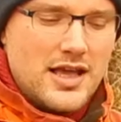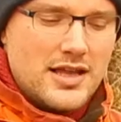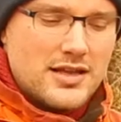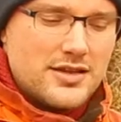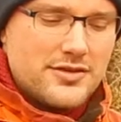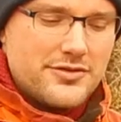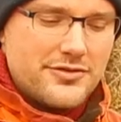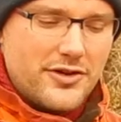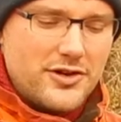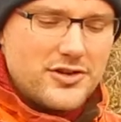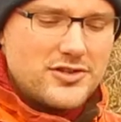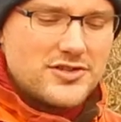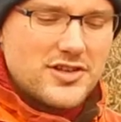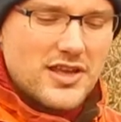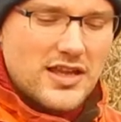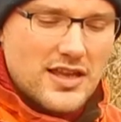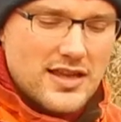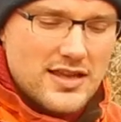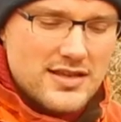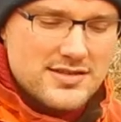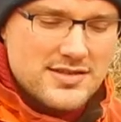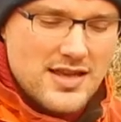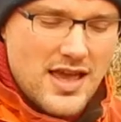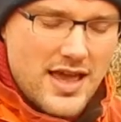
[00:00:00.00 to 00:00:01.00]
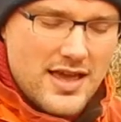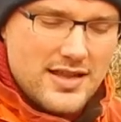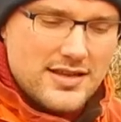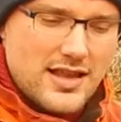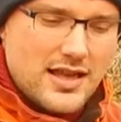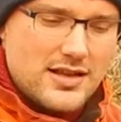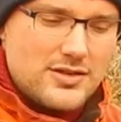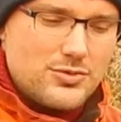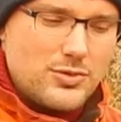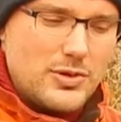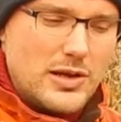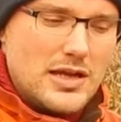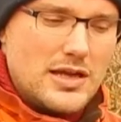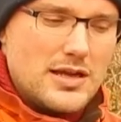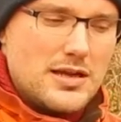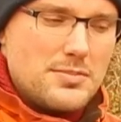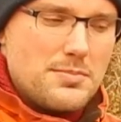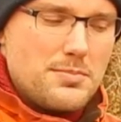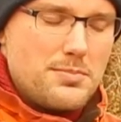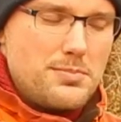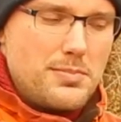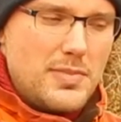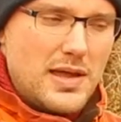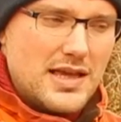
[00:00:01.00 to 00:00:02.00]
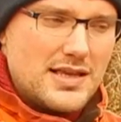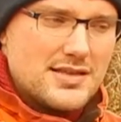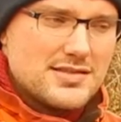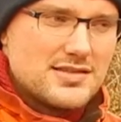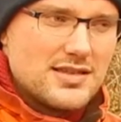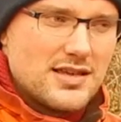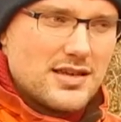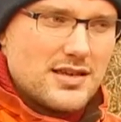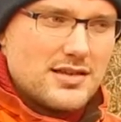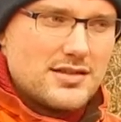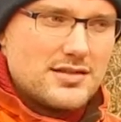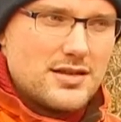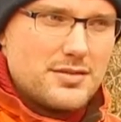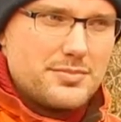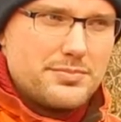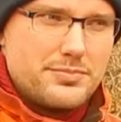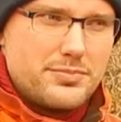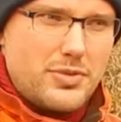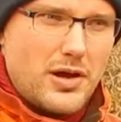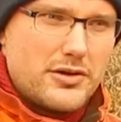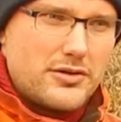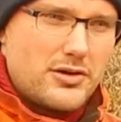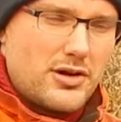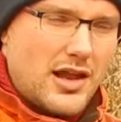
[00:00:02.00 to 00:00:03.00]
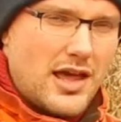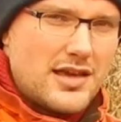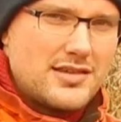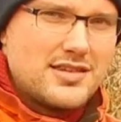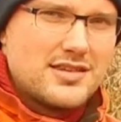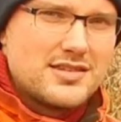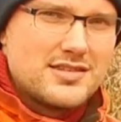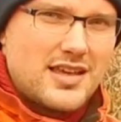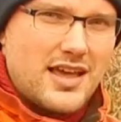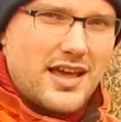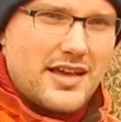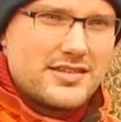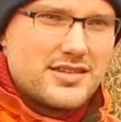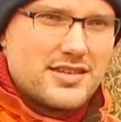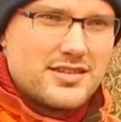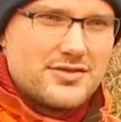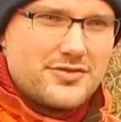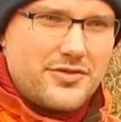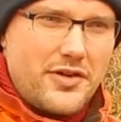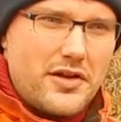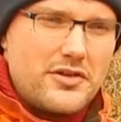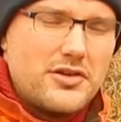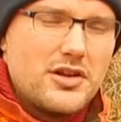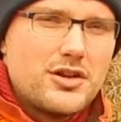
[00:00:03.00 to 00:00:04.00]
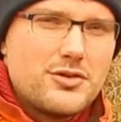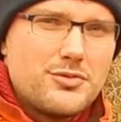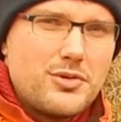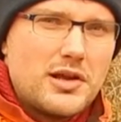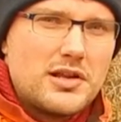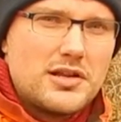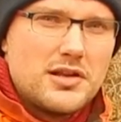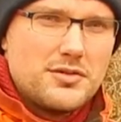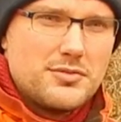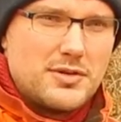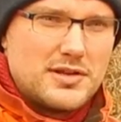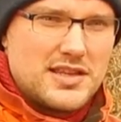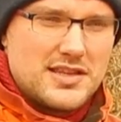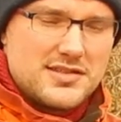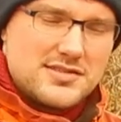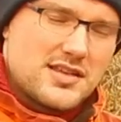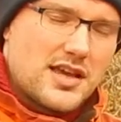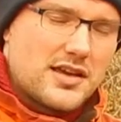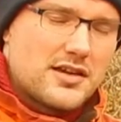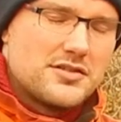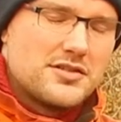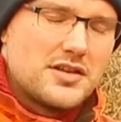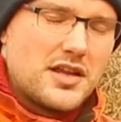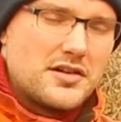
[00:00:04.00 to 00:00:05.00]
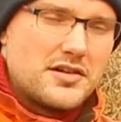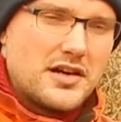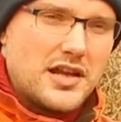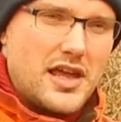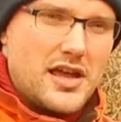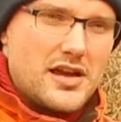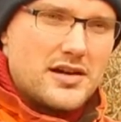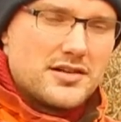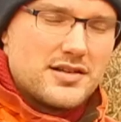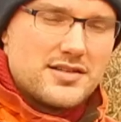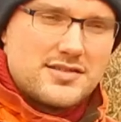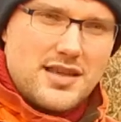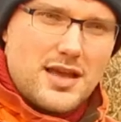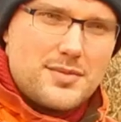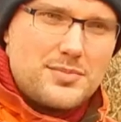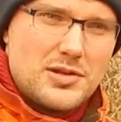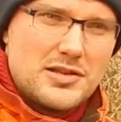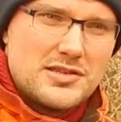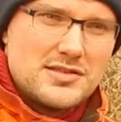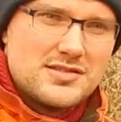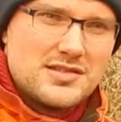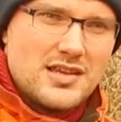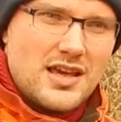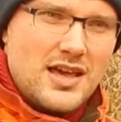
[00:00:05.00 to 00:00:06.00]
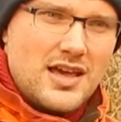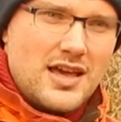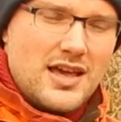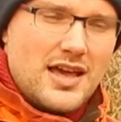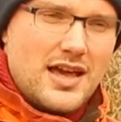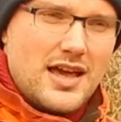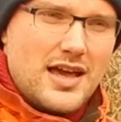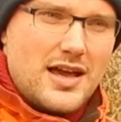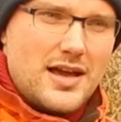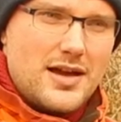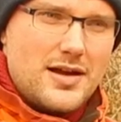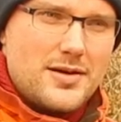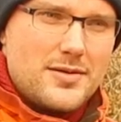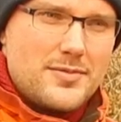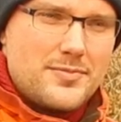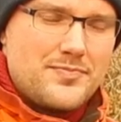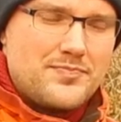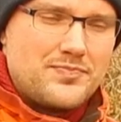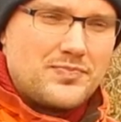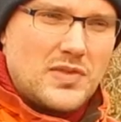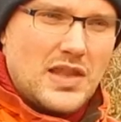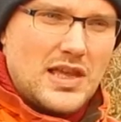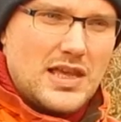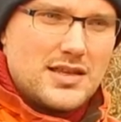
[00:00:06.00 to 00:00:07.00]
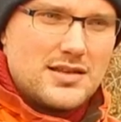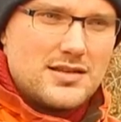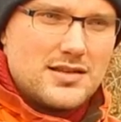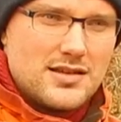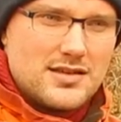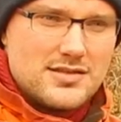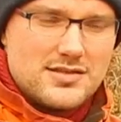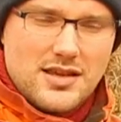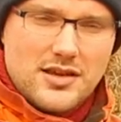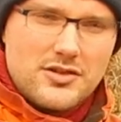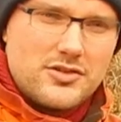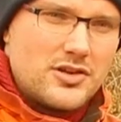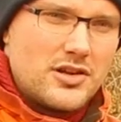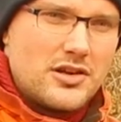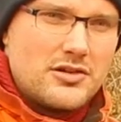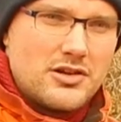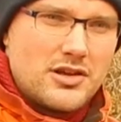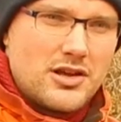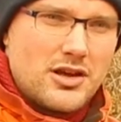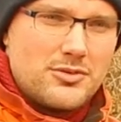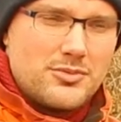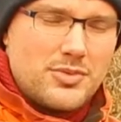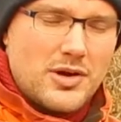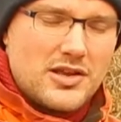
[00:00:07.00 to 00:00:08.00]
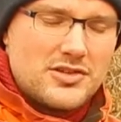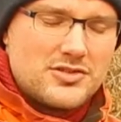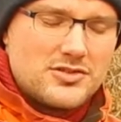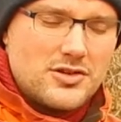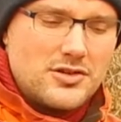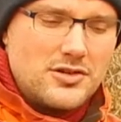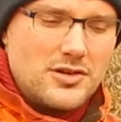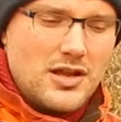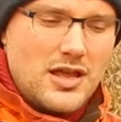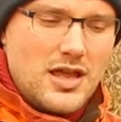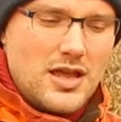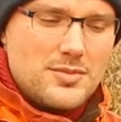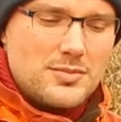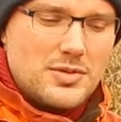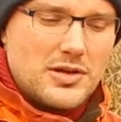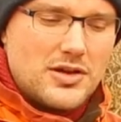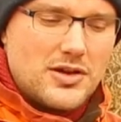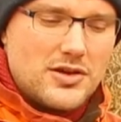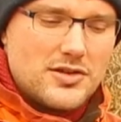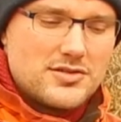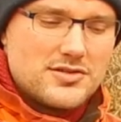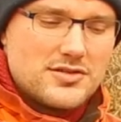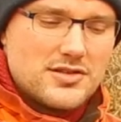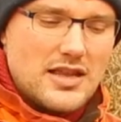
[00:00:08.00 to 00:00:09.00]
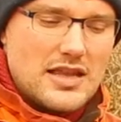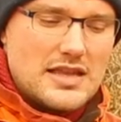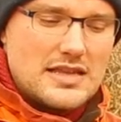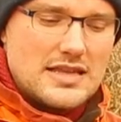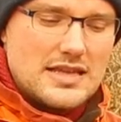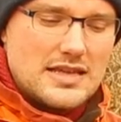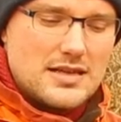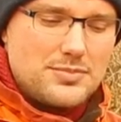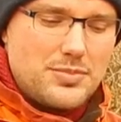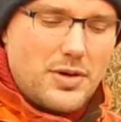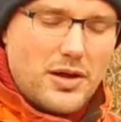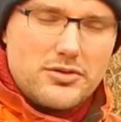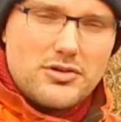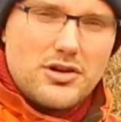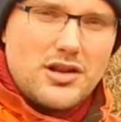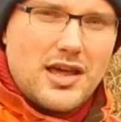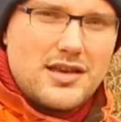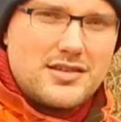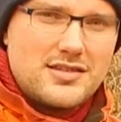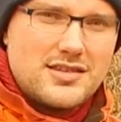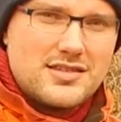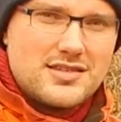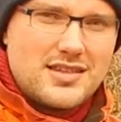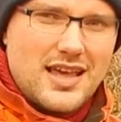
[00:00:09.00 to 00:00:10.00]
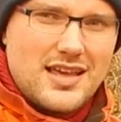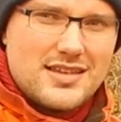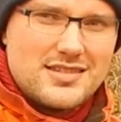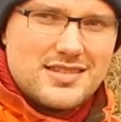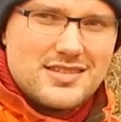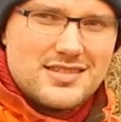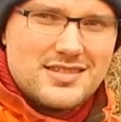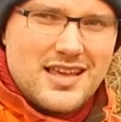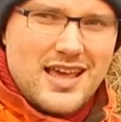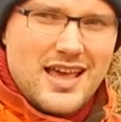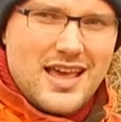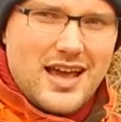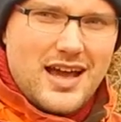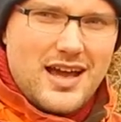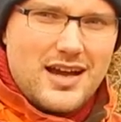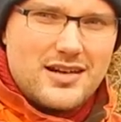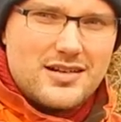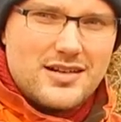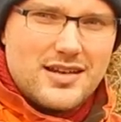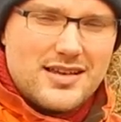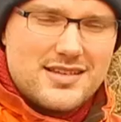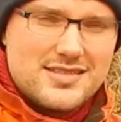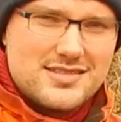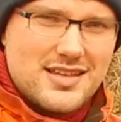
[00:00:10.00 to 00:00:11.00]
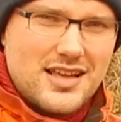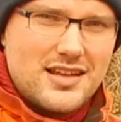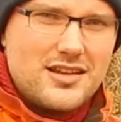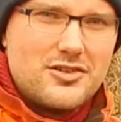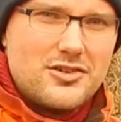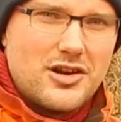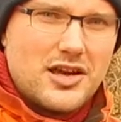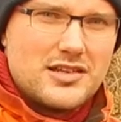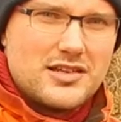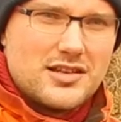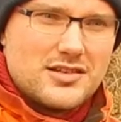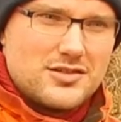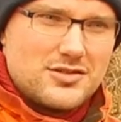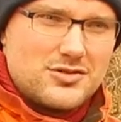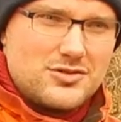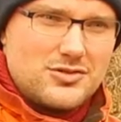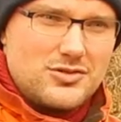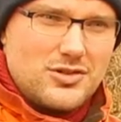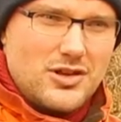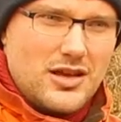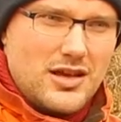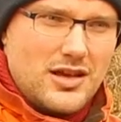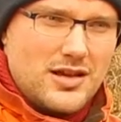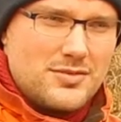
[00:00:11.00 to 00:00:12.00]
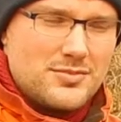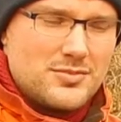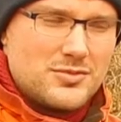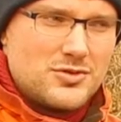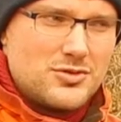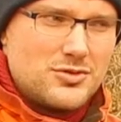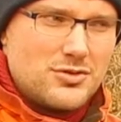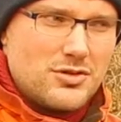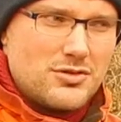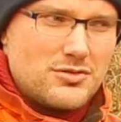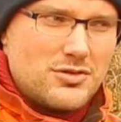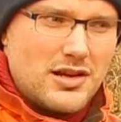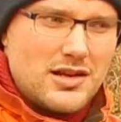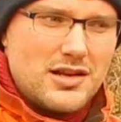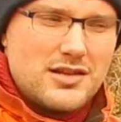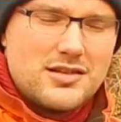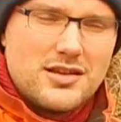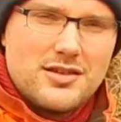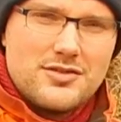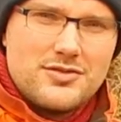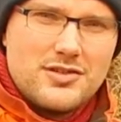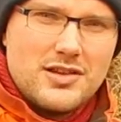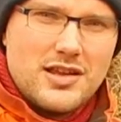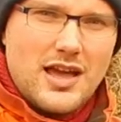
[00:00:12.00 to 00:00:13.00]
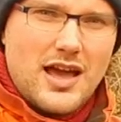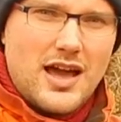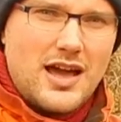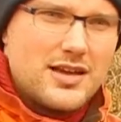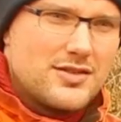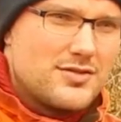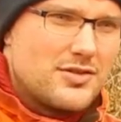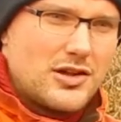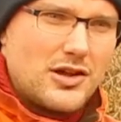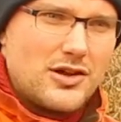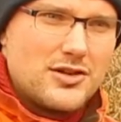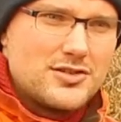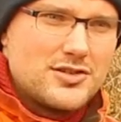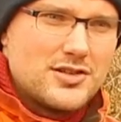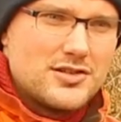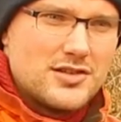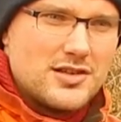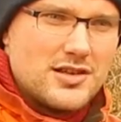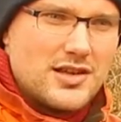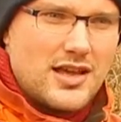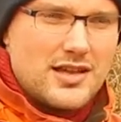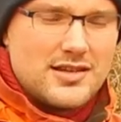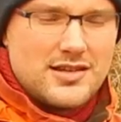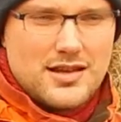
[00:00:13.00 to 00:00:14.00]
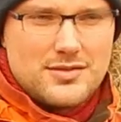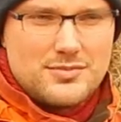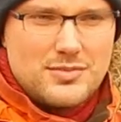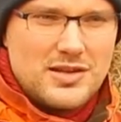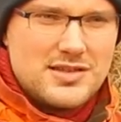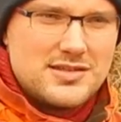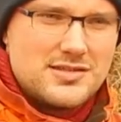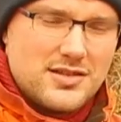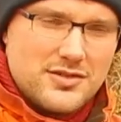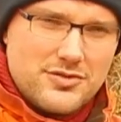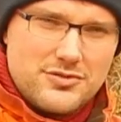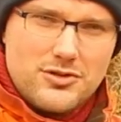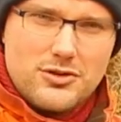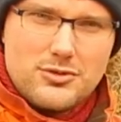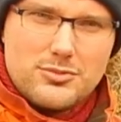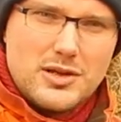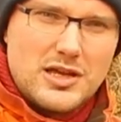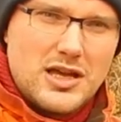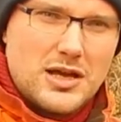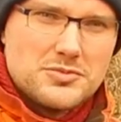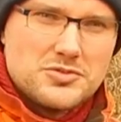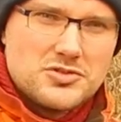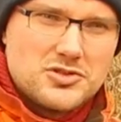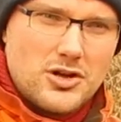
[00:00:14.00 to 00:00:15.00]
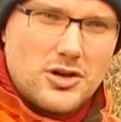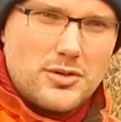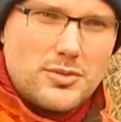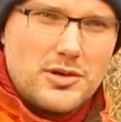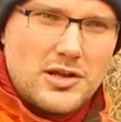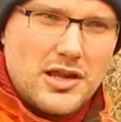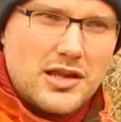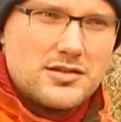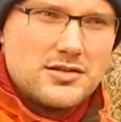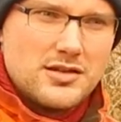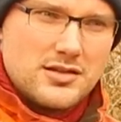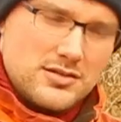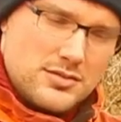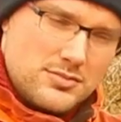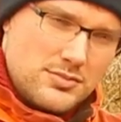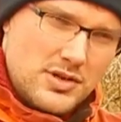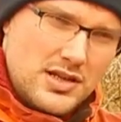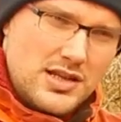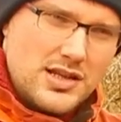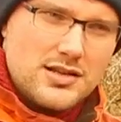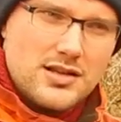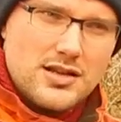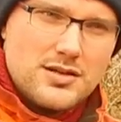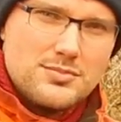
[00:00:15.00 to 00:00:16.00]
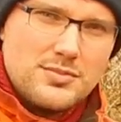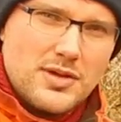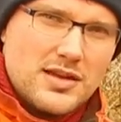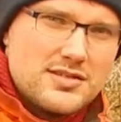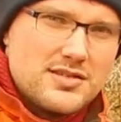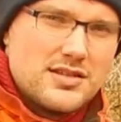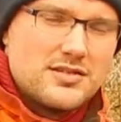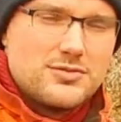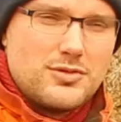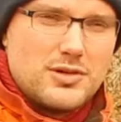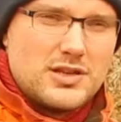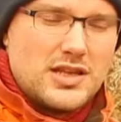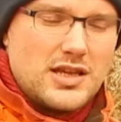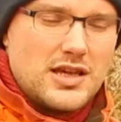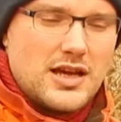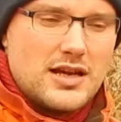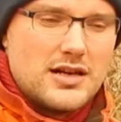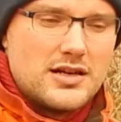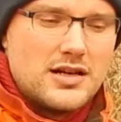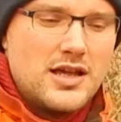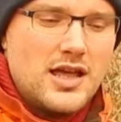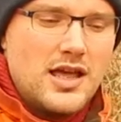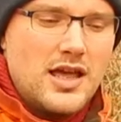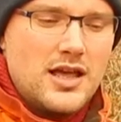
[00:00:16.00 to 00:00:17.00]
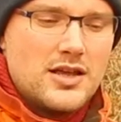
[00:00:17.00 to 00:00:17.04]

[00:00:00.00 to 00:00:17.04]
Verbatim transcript: The first thing is that we mix the pyrolysis gases very quickly with the secondary air. This happens um, in the secondary combustor because the pyrolysis gases are accelerated um, to a relatively high velocity and that means the flow becomes turbulent and immediately mixes with the air.